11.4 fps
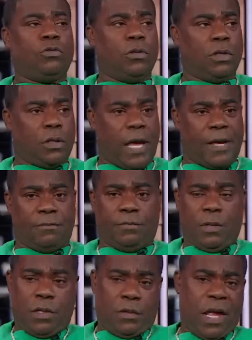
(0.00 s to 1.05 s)
dude looked like,
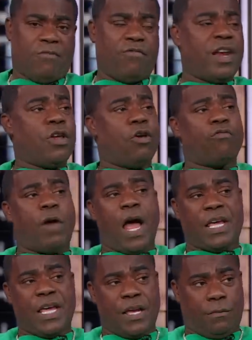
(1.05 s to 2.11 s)
like Radio
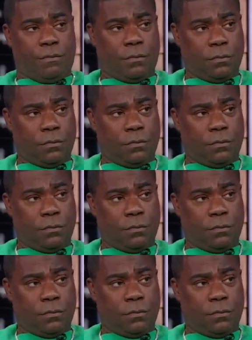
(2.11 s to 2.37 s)
Raheem.